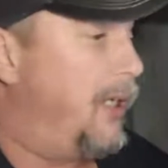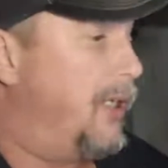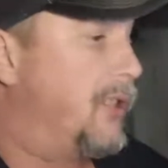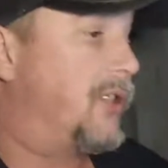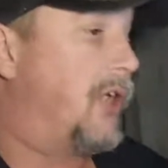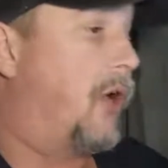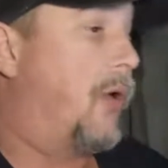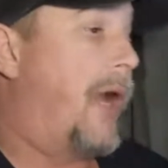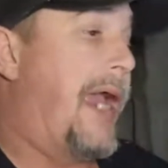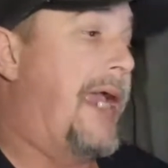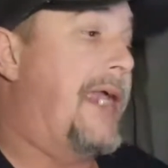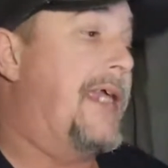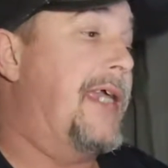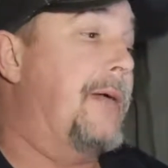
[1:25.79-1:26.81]
So
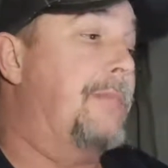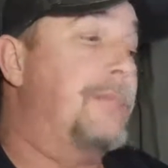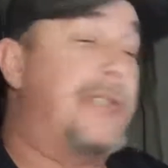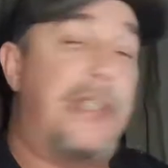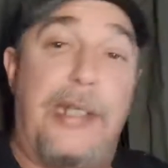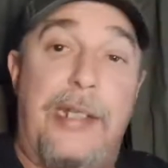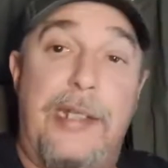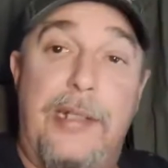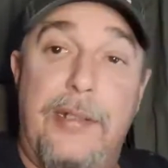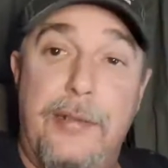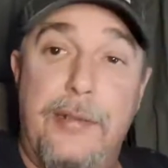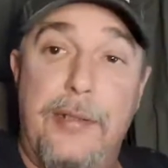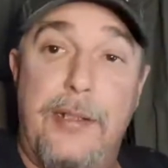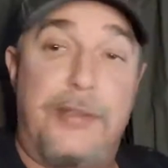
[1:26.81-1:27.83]
AMD
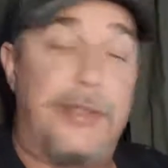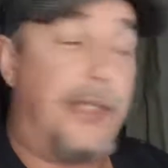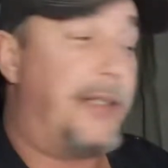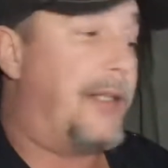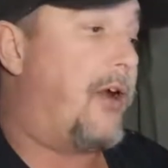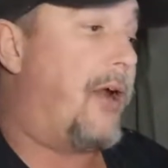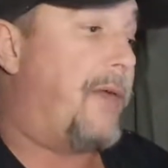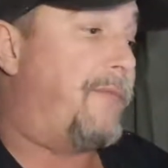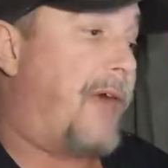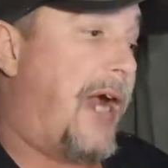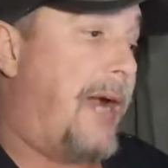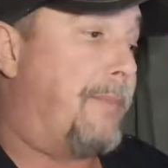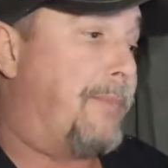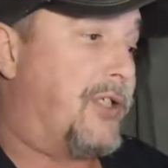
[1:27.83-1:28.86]
is in there at
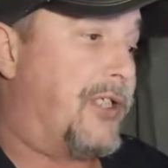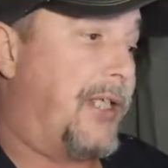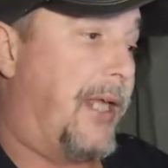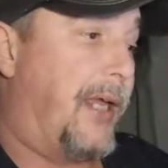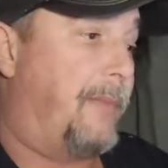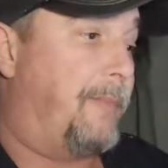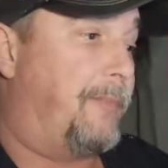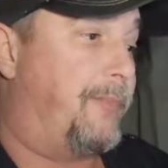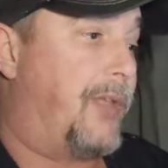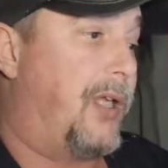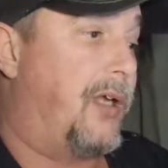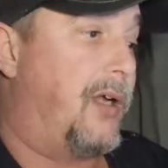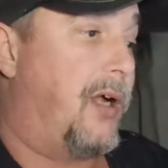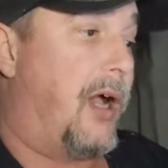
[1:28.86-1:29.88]
5%.
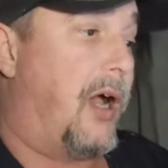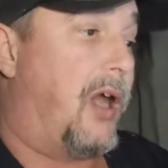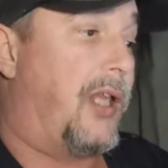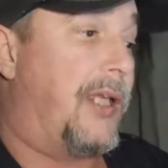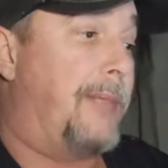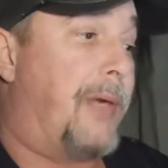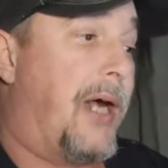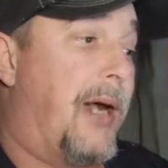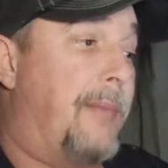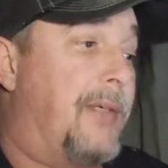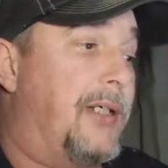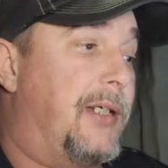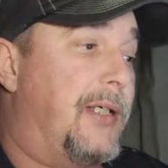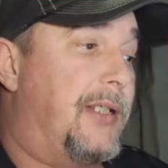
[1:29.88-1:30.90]

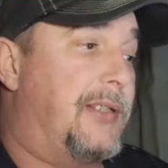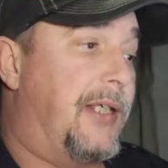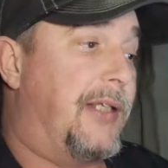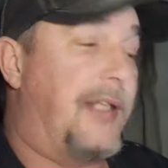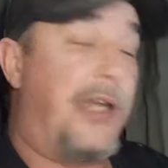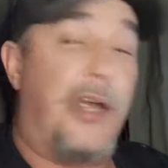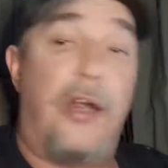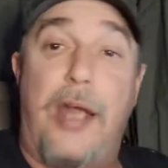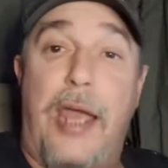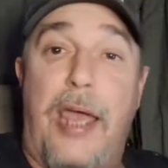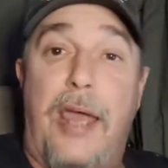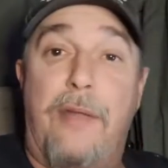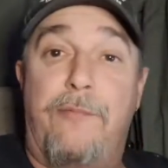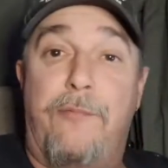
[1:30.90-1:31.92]
Alibaba is in there
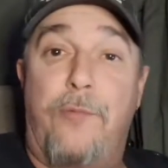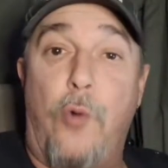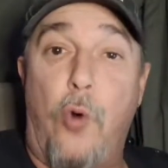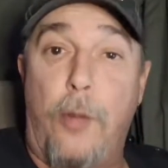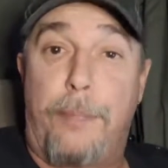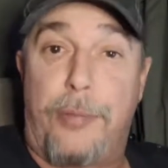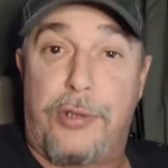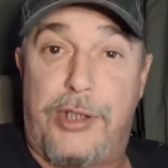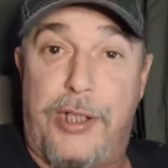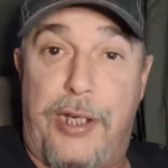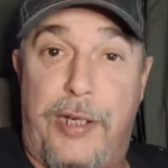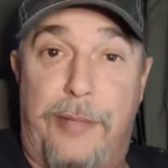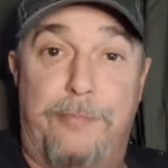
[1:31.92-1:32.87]
at 4%.